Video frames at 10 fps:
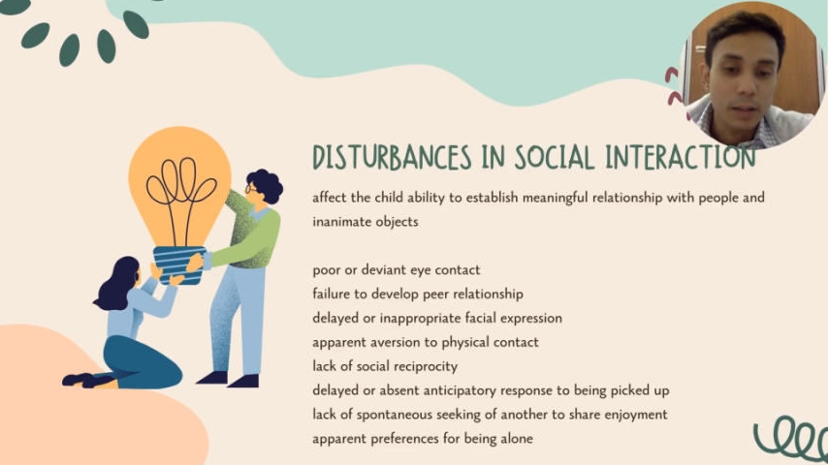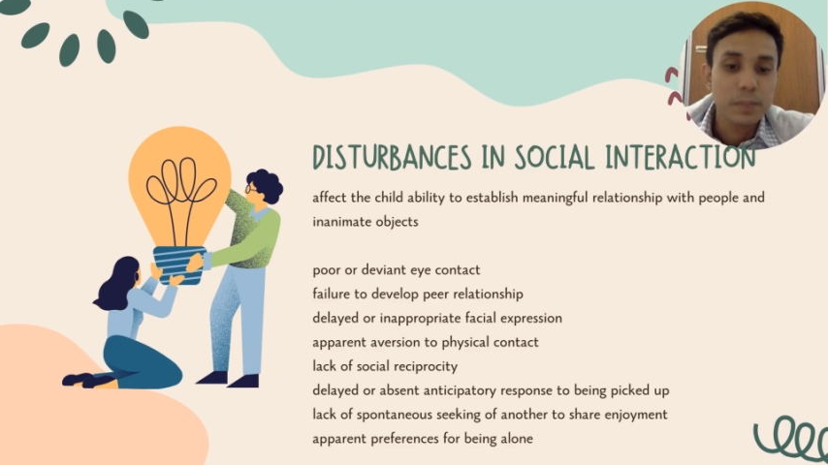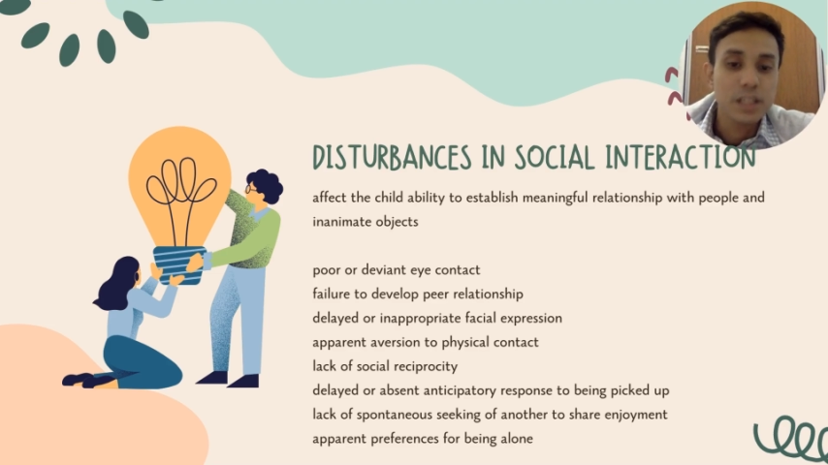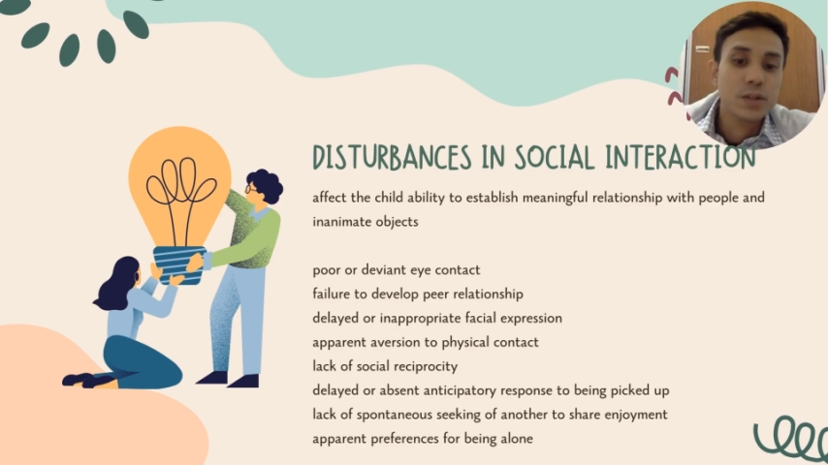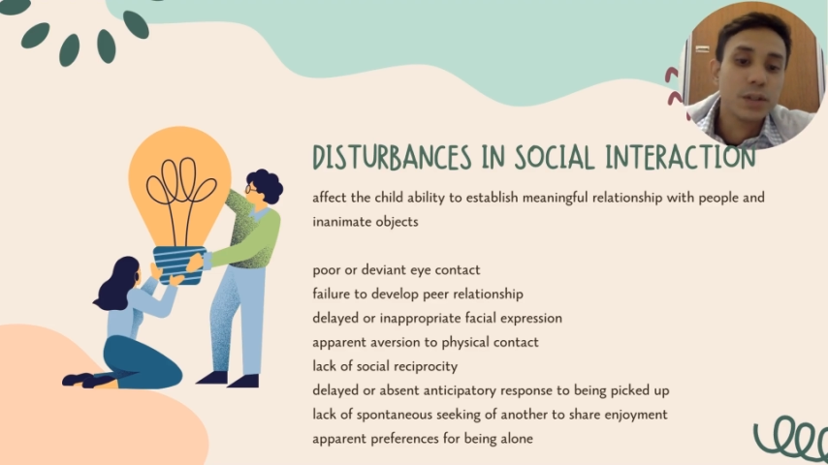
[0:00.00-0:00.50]

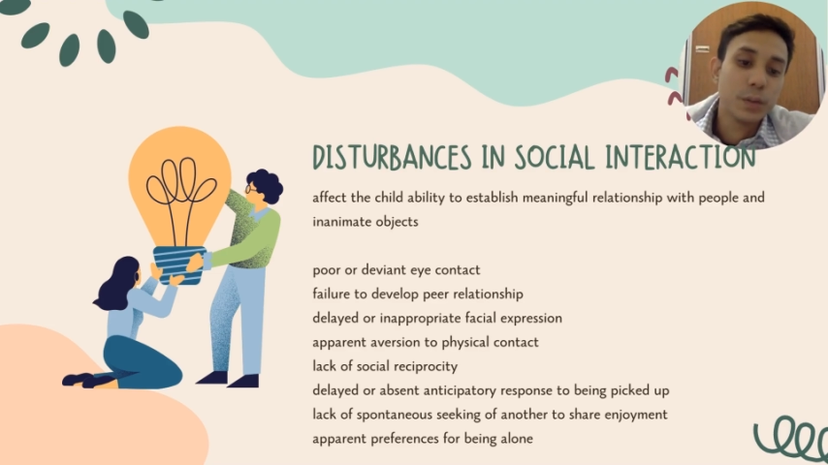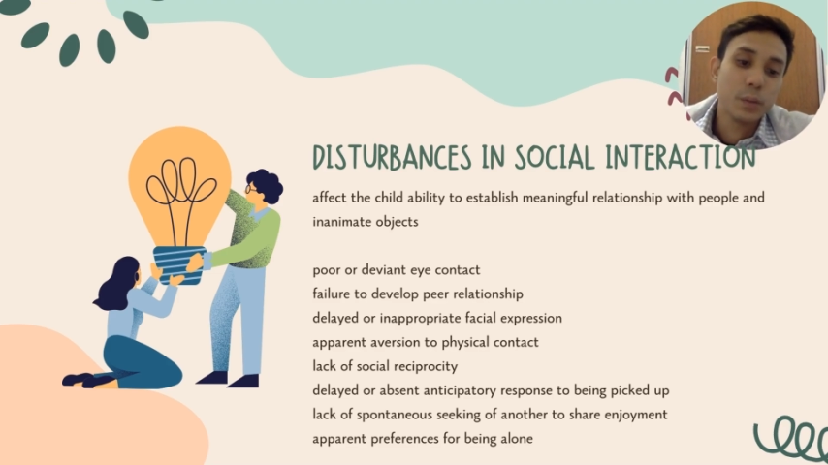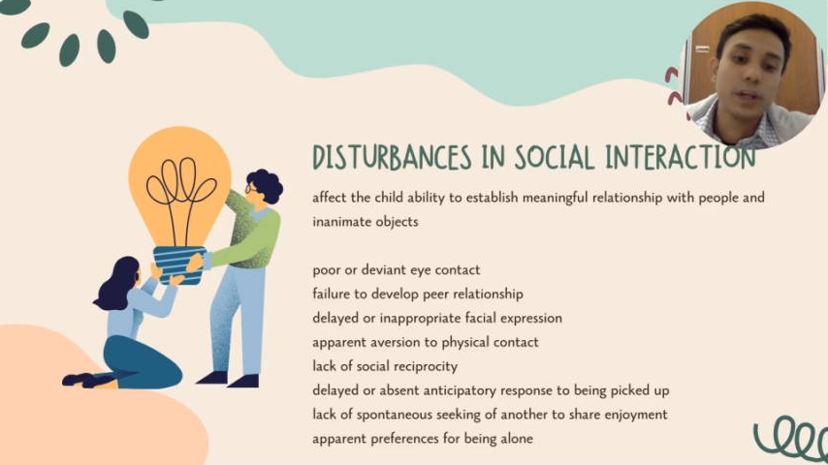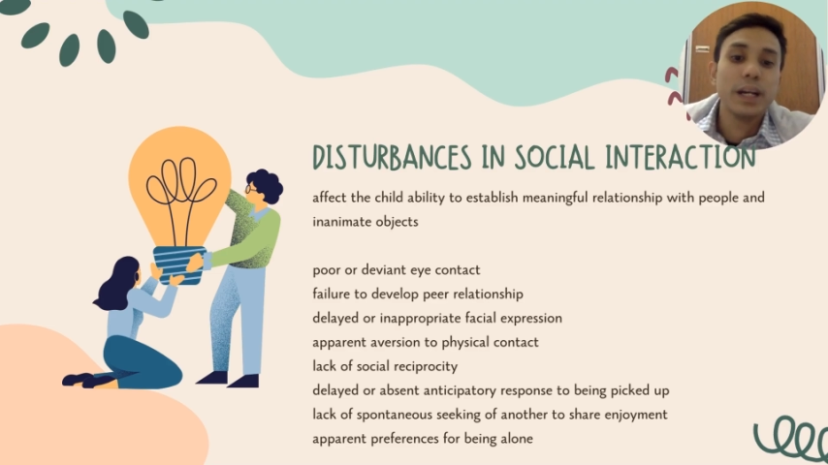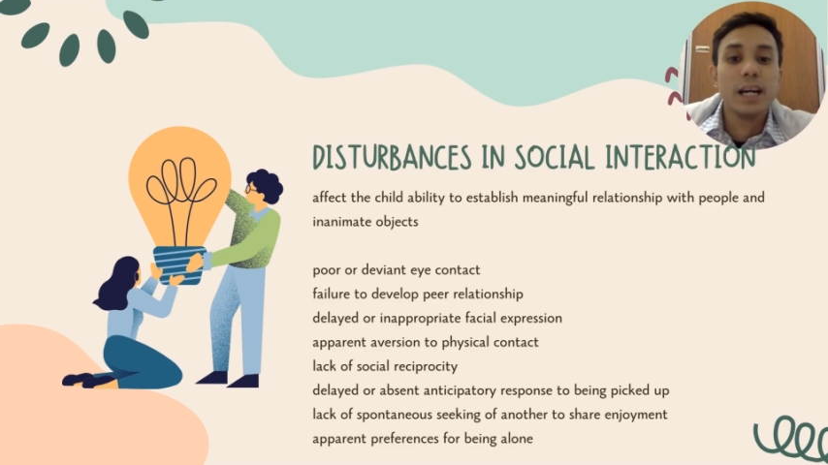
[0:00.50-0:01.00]
based on
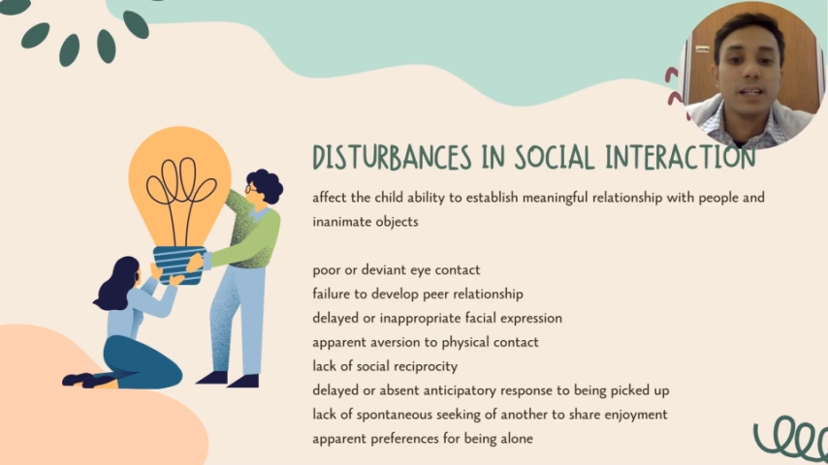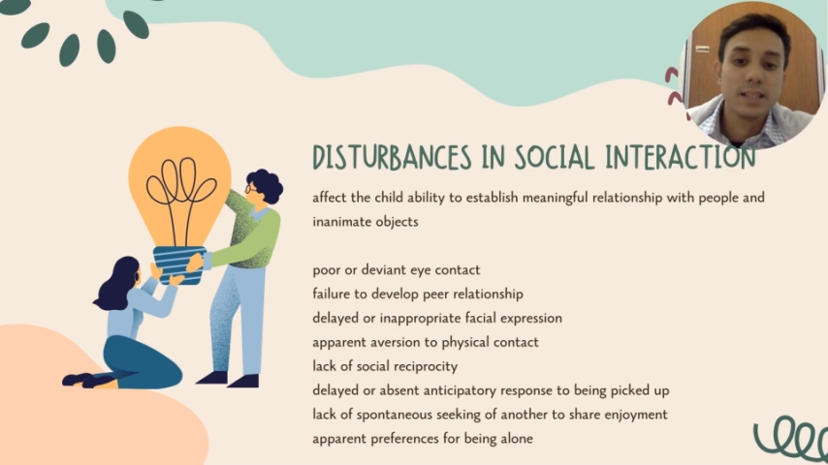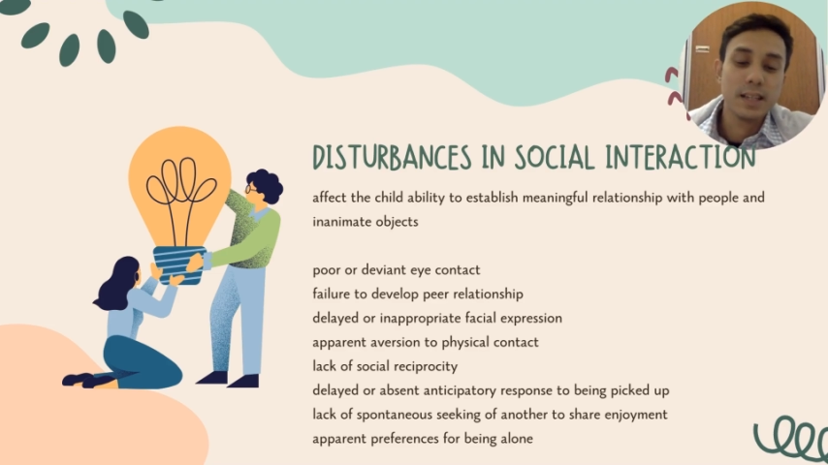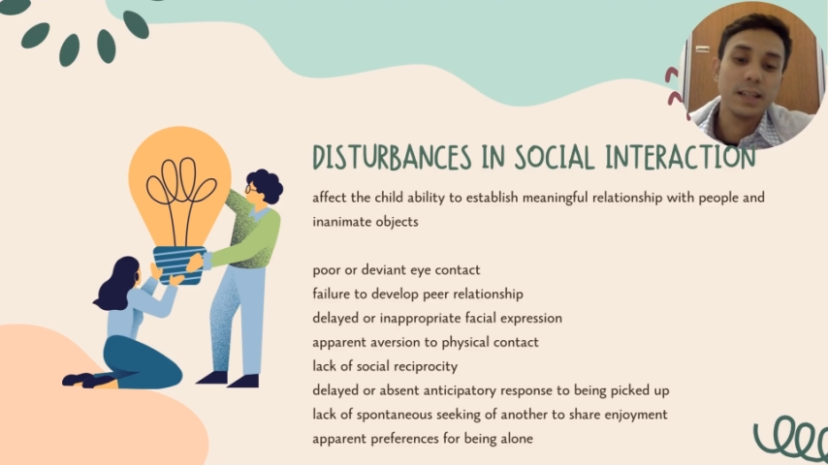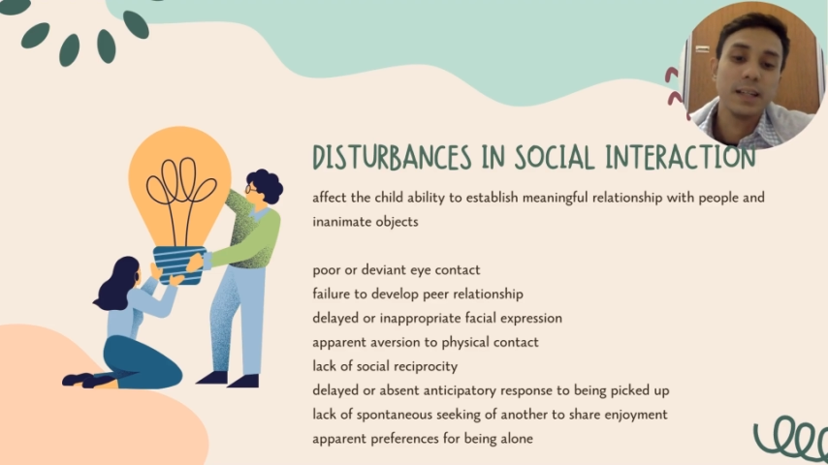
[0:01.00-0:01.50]
what I
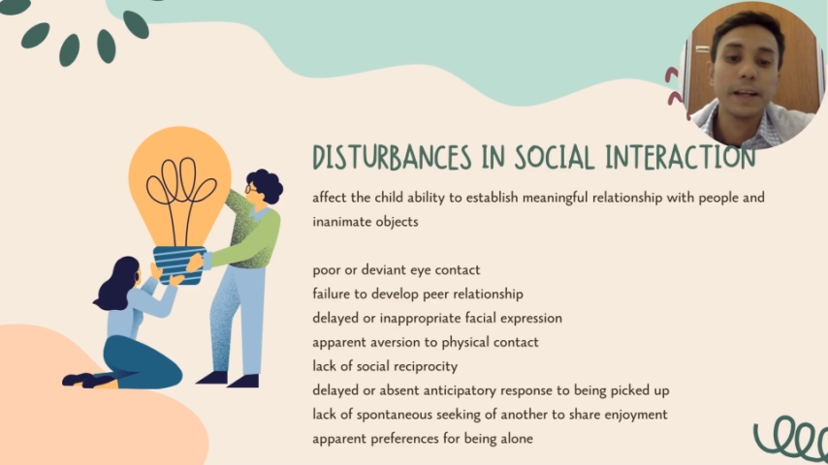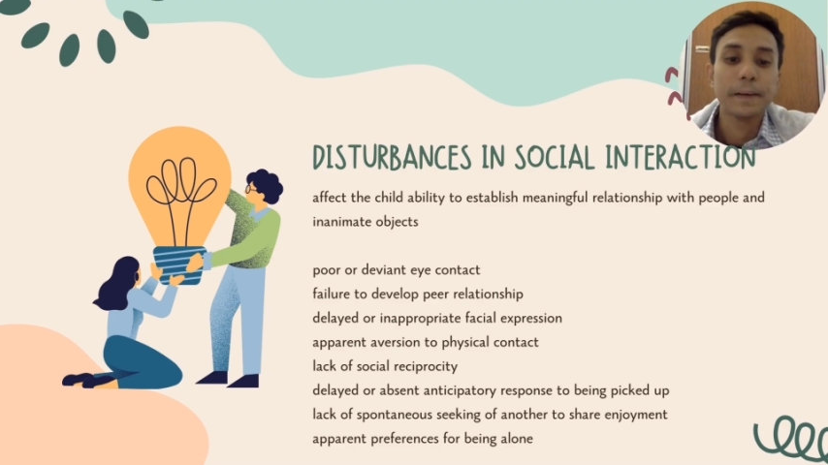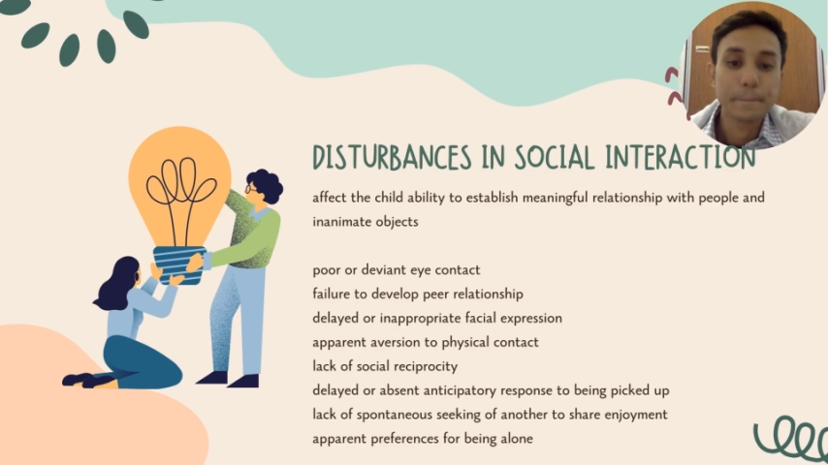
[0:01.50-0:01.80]
said earlier.